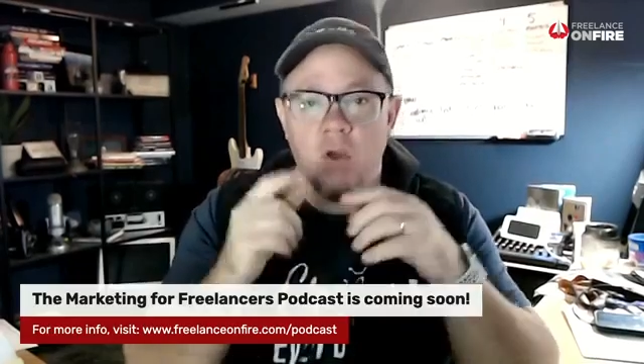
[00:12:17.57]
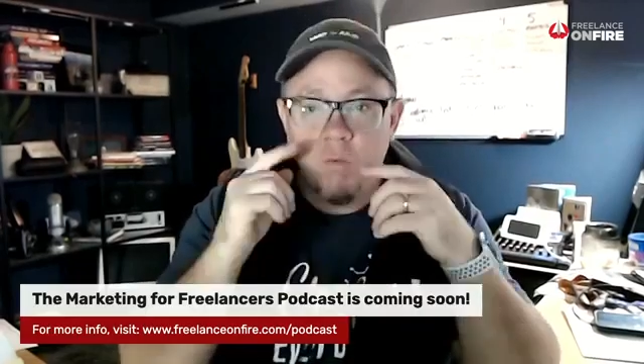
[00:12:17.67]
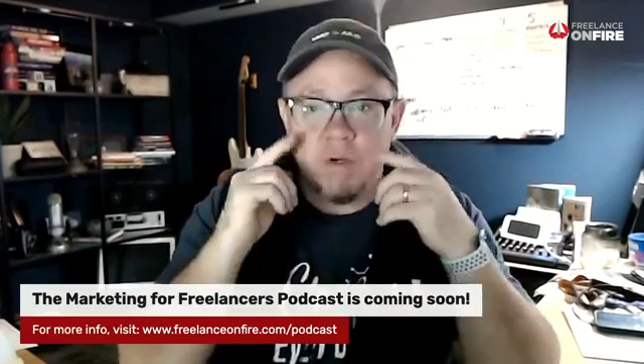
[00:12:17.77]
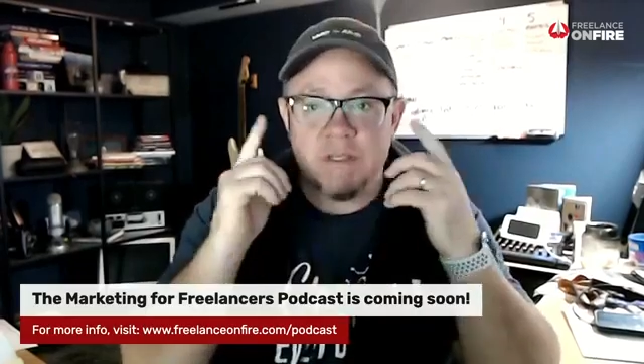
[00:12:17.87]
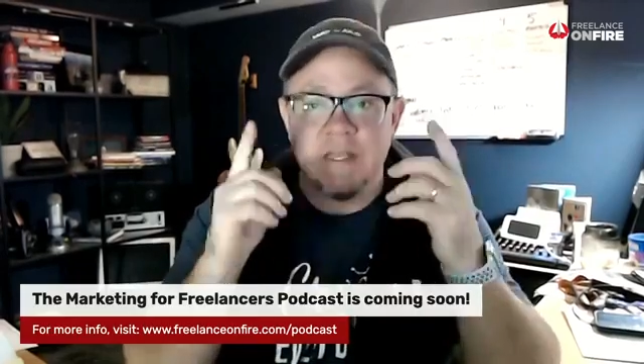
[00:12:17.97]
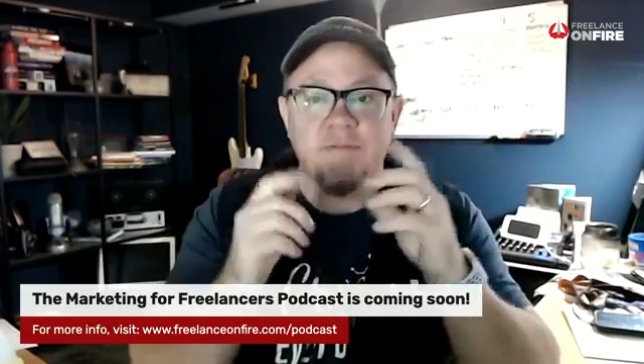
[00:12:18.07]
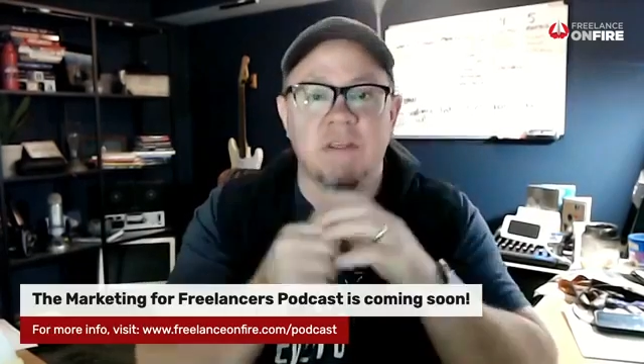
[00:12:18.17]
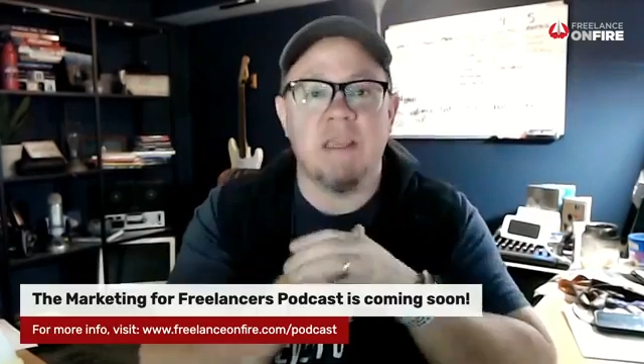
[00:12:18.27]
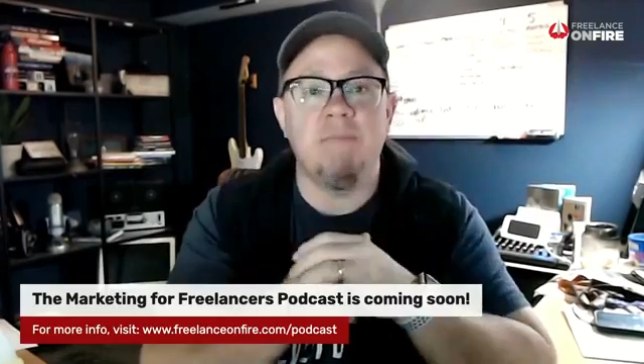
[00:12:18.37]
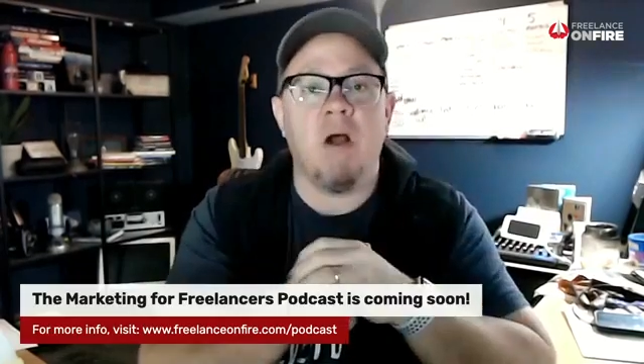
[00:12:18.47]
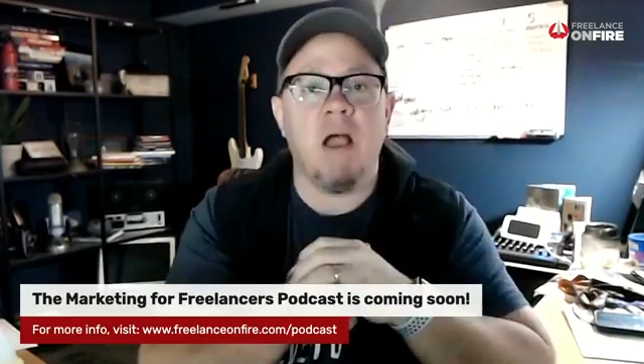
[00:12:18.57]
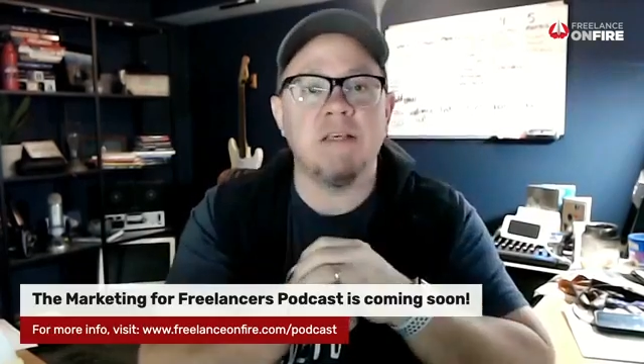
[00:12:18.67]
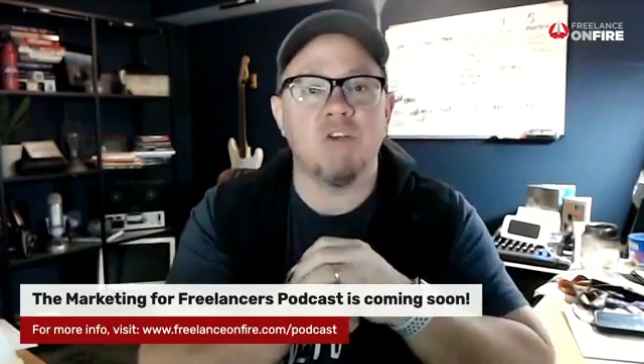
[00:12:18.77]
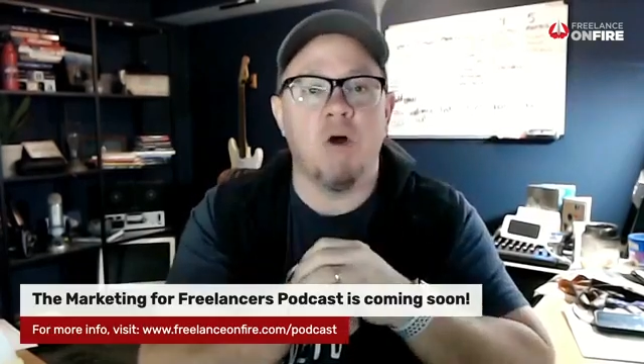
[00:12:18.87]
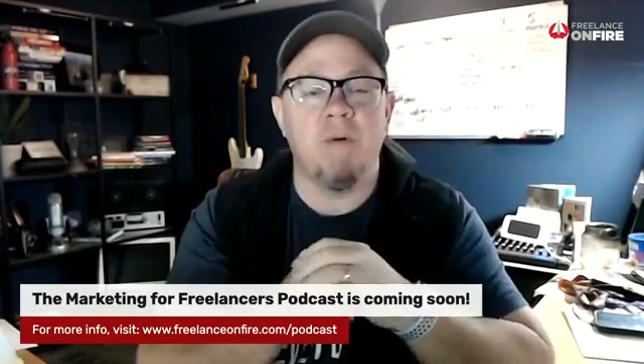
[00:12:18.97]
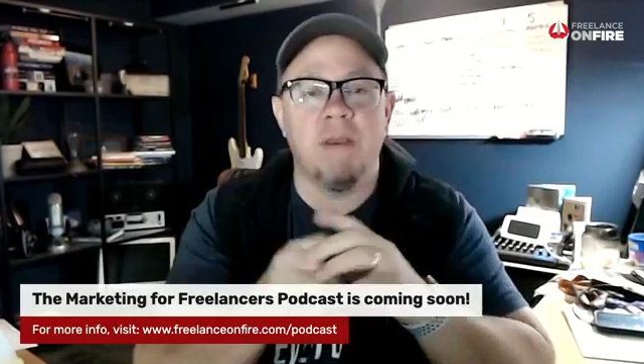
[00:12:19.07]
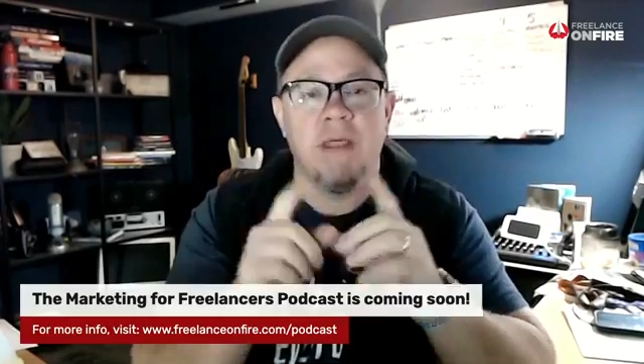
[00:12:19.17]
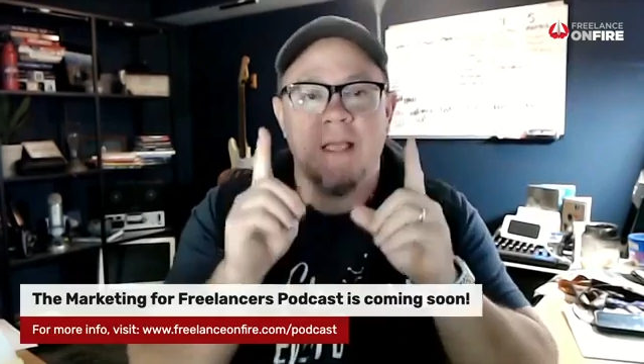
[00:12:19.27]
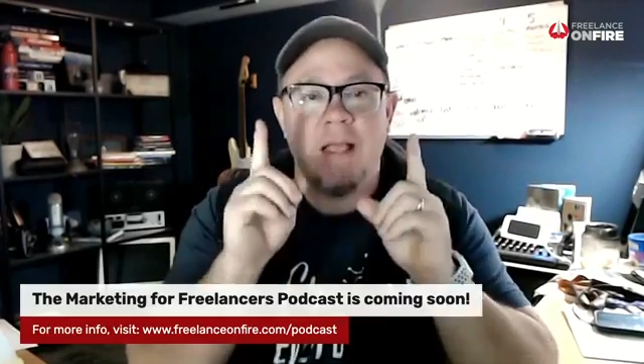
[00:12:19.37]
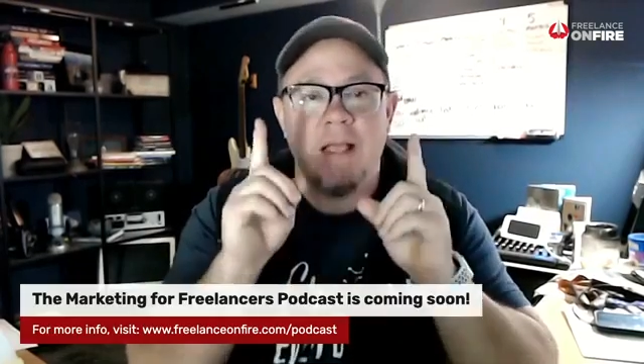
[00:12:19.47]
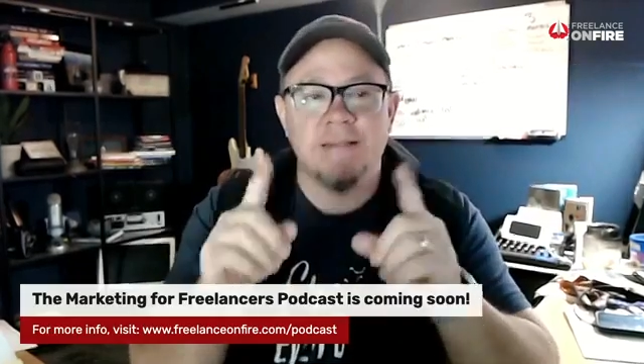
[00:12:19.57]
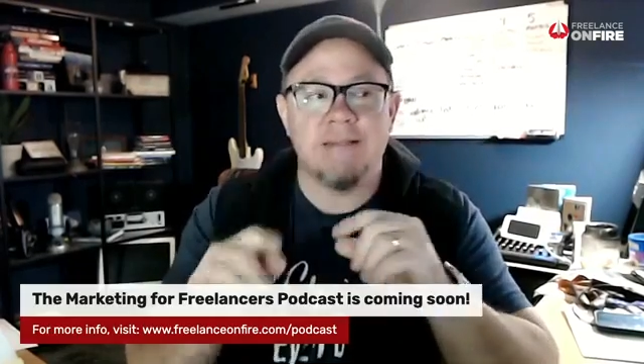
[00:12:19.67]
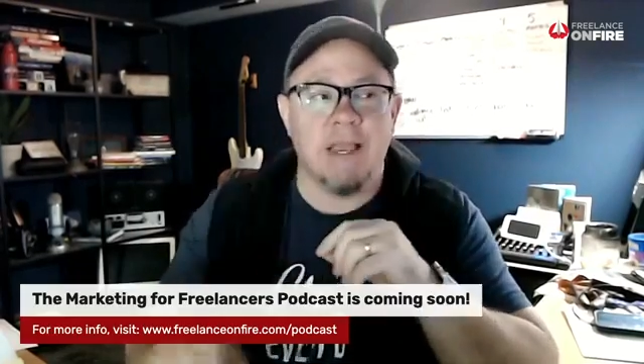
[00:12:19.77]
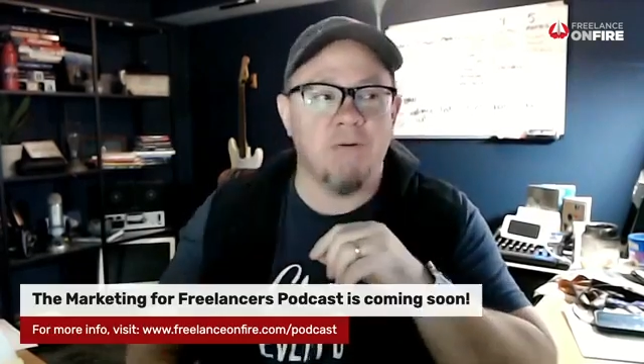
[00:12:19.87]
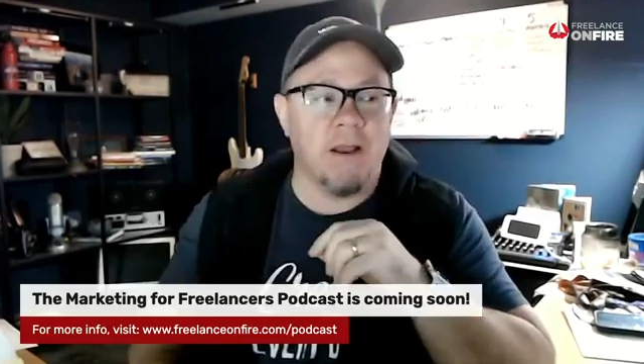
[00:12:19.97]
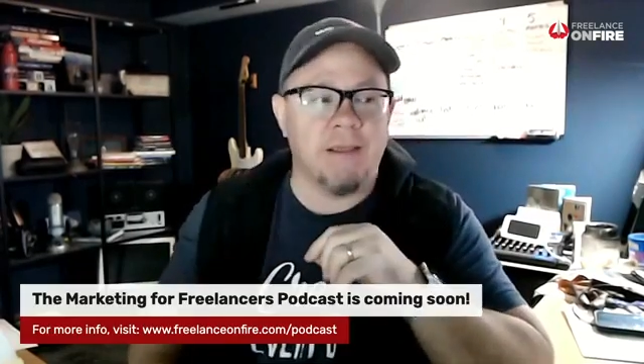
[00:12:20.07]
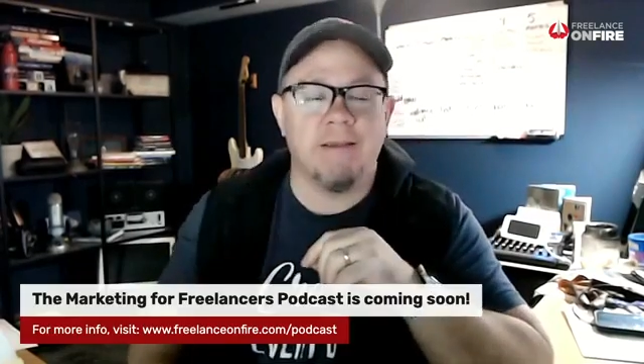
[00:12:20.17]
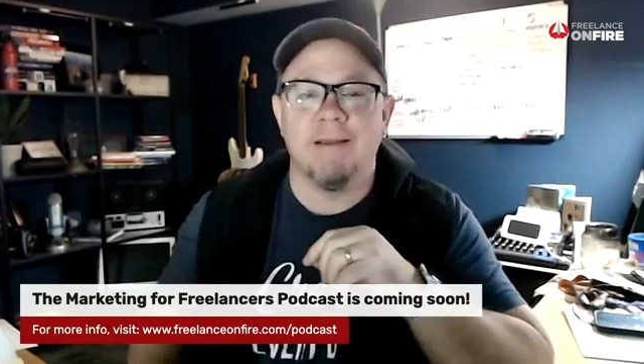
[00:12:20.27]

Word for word: We just have to keep our eyes open and stay ready.